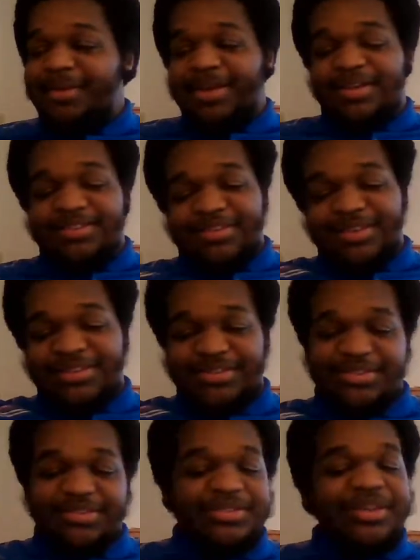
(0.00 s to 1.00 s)
and I guess I
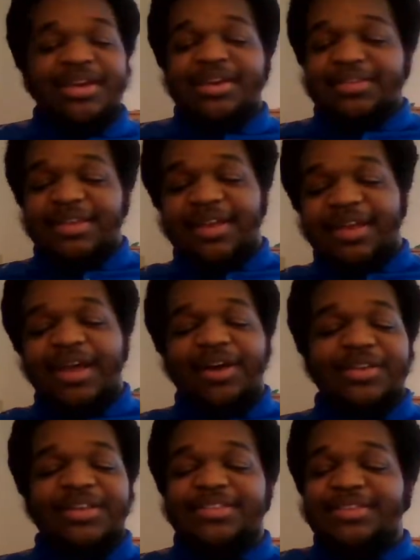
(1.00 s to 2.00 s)
could just say that
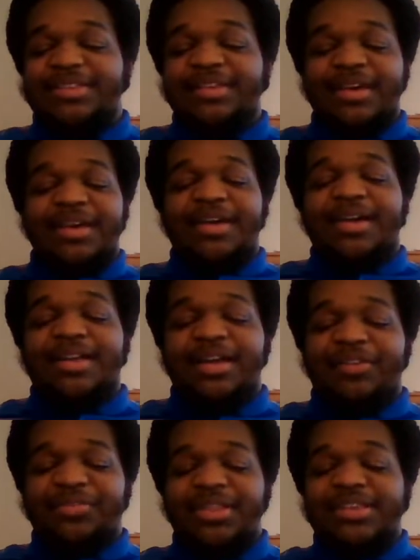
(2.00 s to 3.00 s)
out. It's
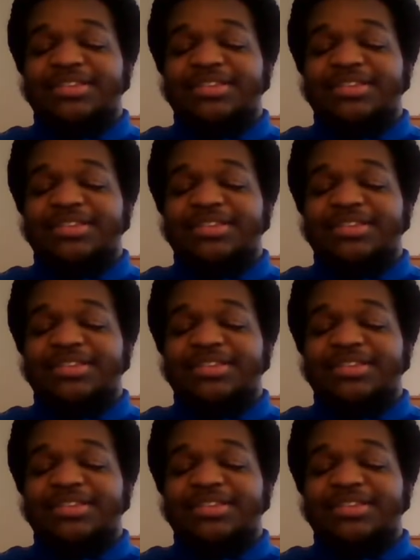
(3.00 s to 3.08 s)
The